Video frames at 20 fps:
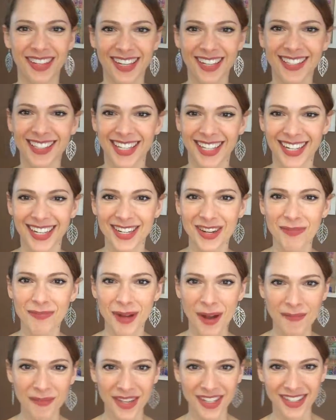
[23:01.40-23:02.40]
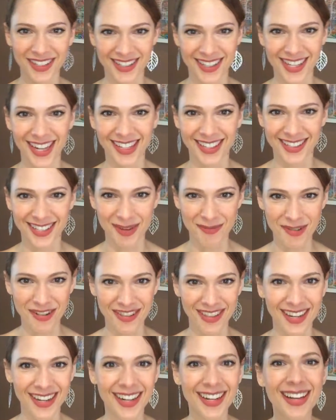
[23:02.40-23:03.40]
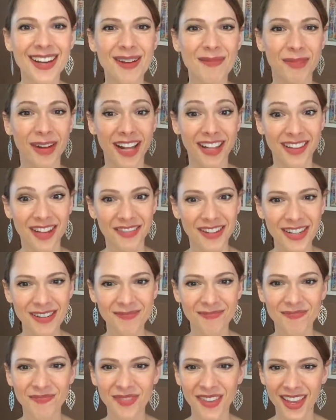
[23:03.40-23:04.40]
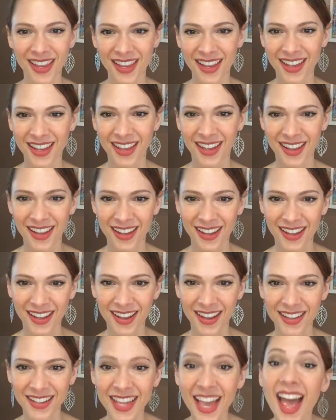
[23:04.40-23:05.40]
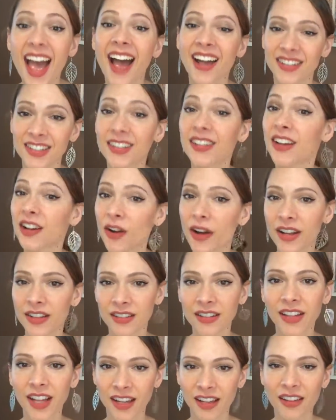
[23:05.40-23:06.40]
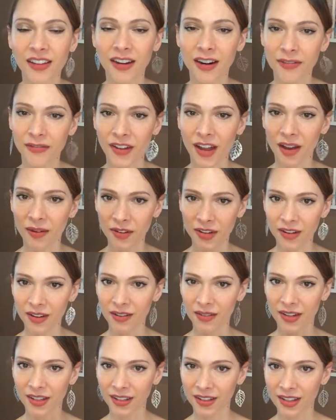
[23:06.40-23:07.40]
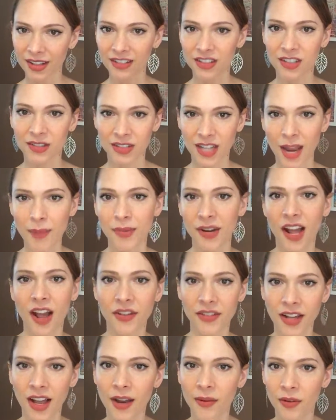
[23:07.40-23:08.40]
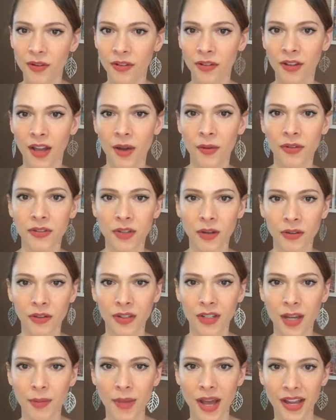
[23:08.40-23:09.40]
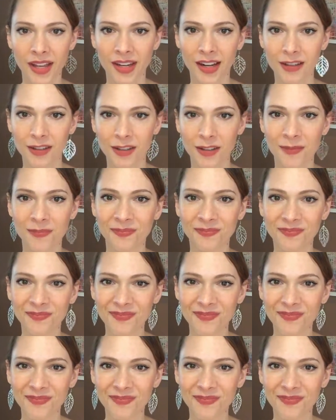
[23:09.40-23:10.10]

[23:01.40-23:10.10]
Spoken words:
things. And I know pumpkin is not a summer thing, but I love it. Yeah, go ahead and like clarify when you can just type it out and I will totally come back and answer.